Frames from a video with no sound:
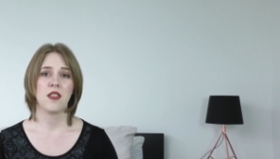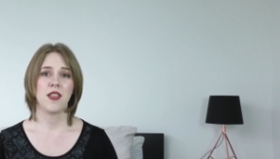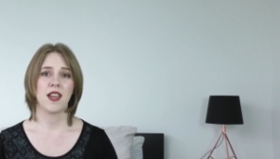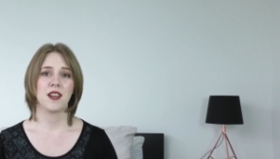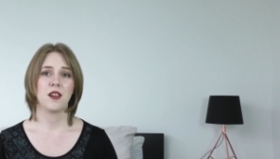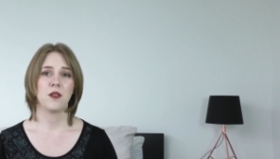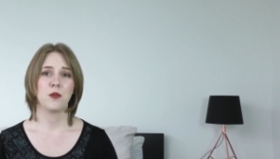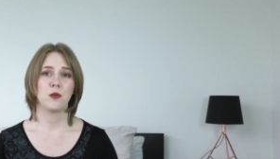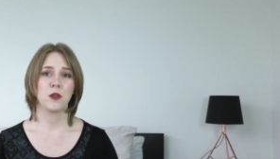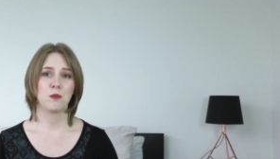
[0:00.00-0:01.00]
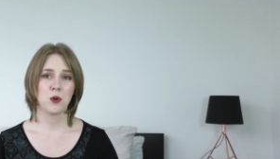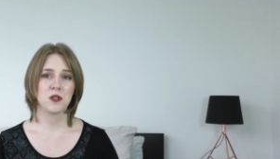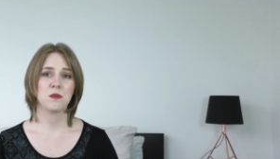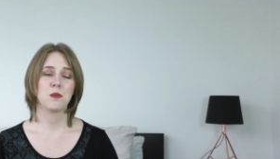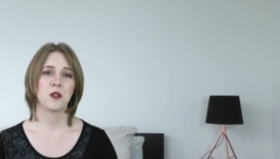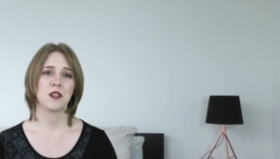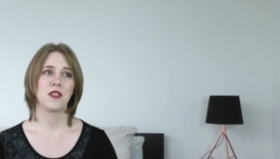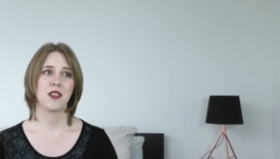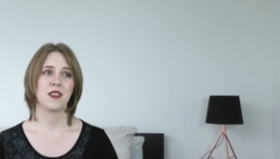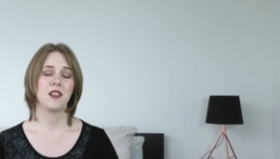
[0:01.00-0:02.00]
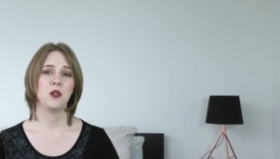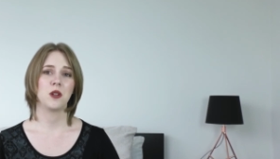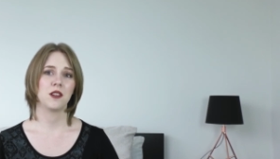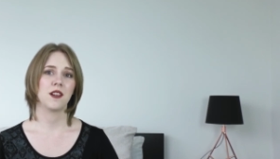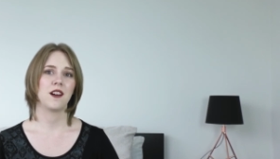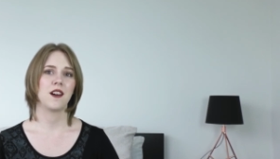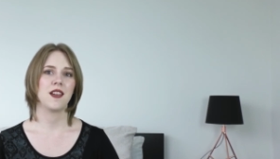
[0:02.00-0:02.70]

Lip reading: then the most important thing that you can learn